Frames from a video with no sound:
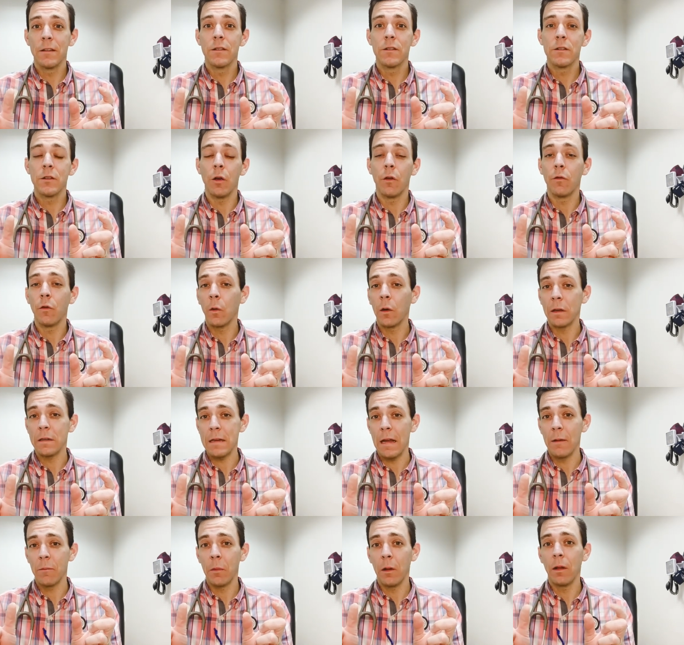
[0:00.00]
So for
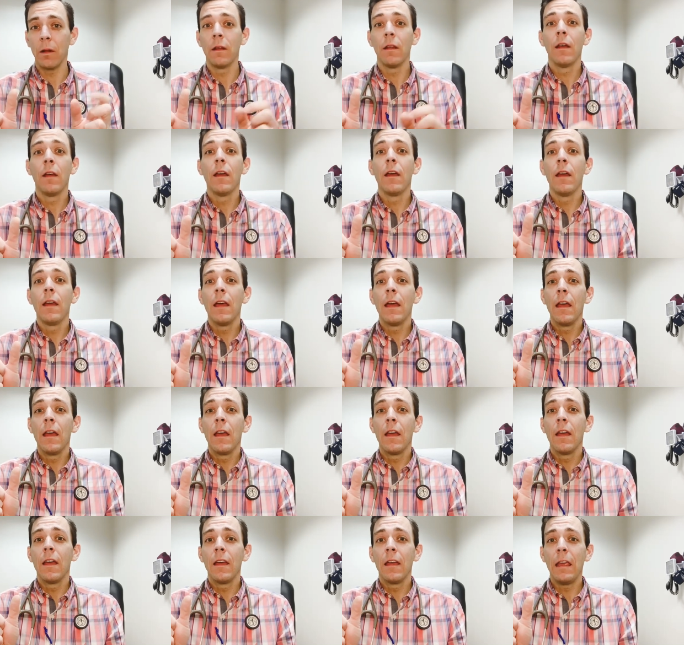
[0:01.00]
example,
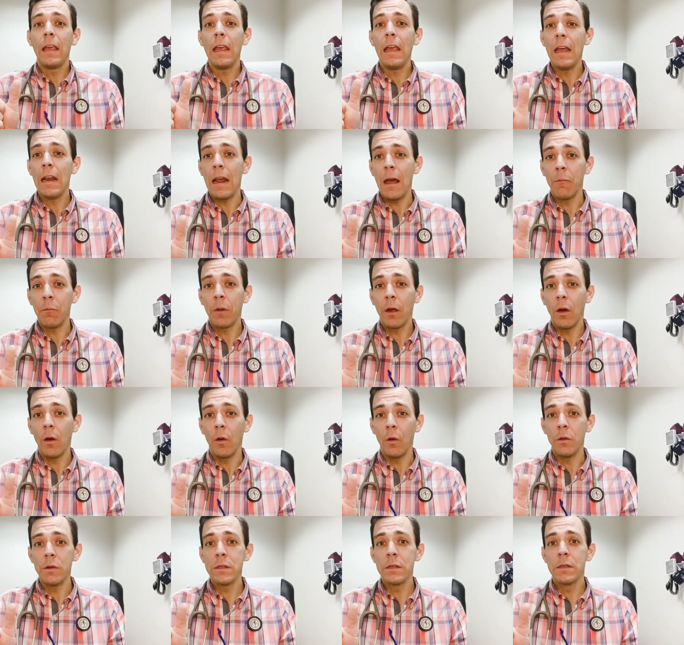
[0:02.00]
E&M
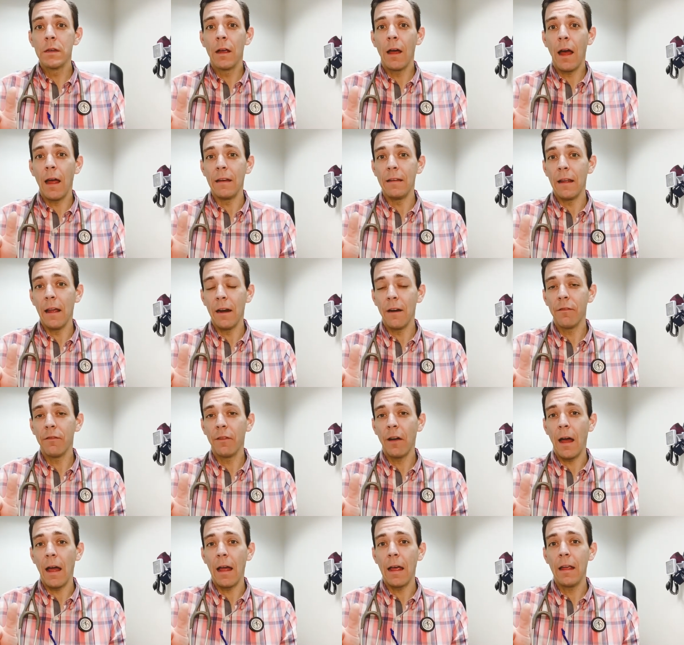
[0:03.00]
codes
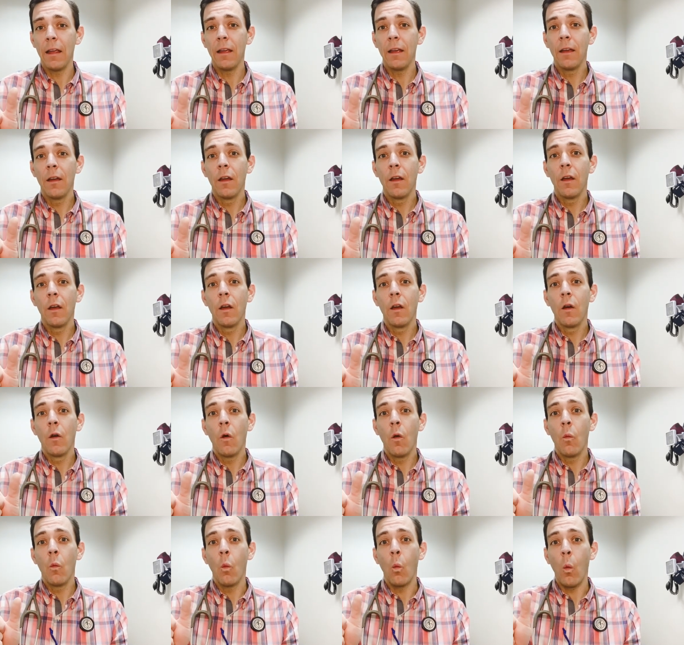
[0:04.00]
identify
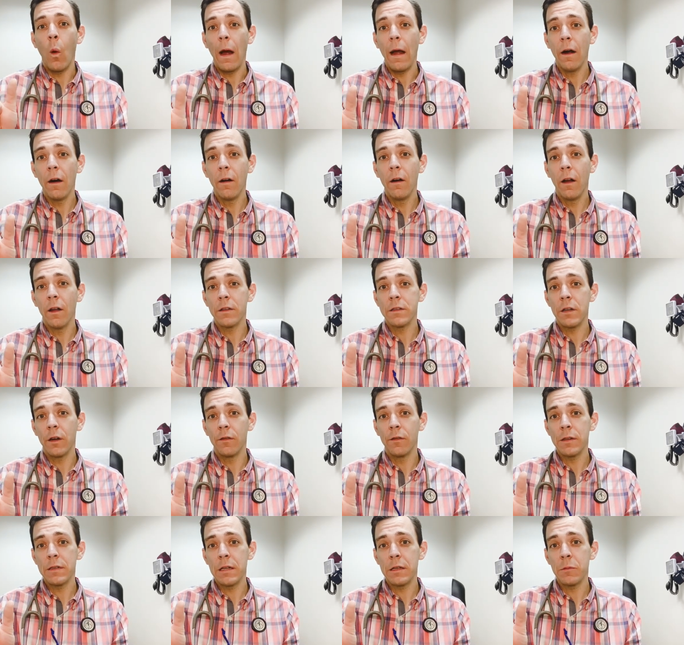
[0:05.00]
where a
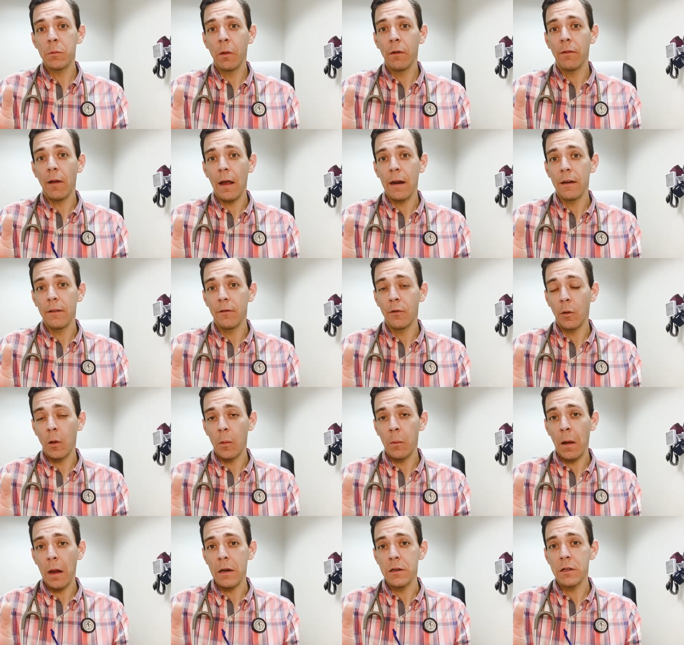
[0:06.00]
service is provided for a
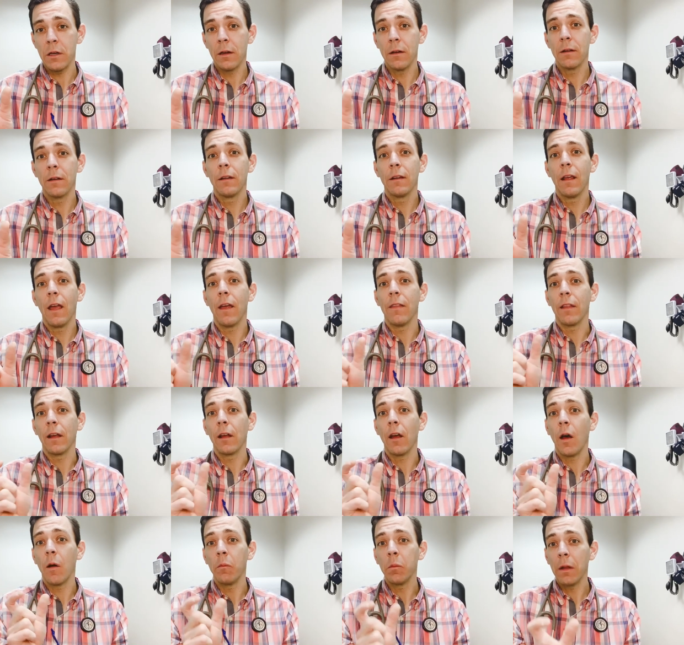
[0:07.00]
patient and the
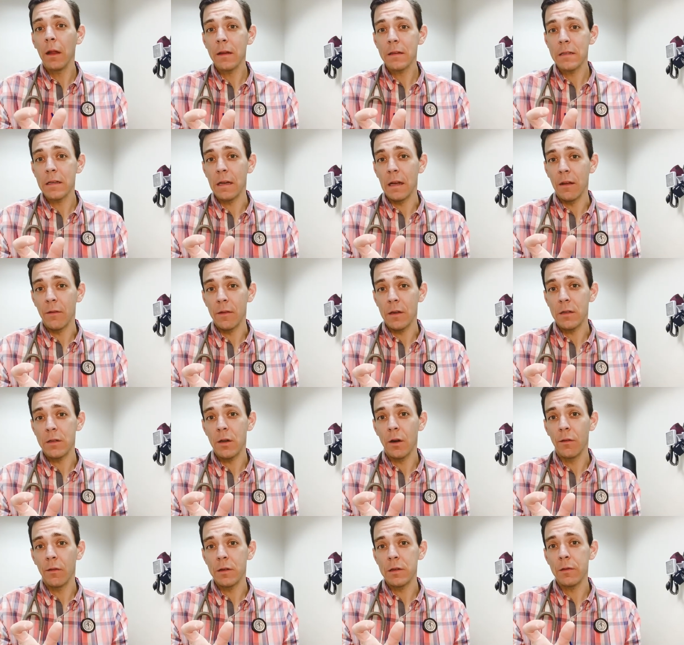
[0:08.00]
complexity of the
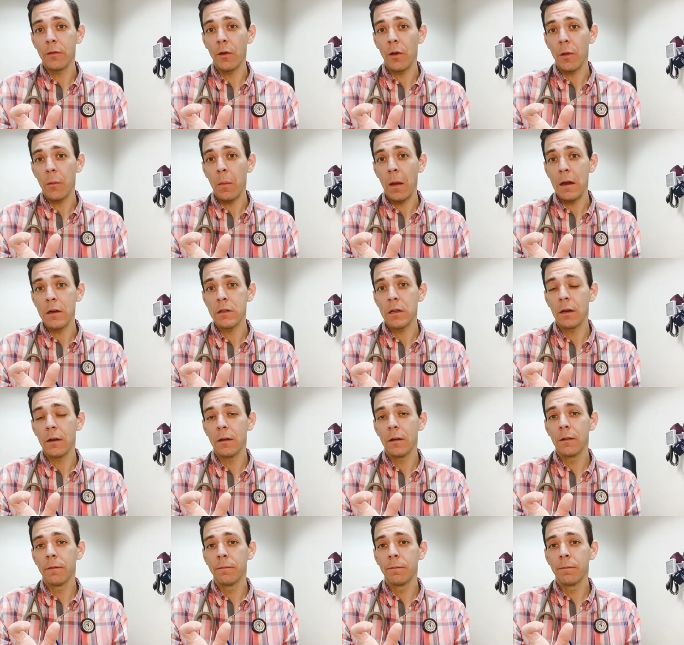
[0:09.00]
service for the patient.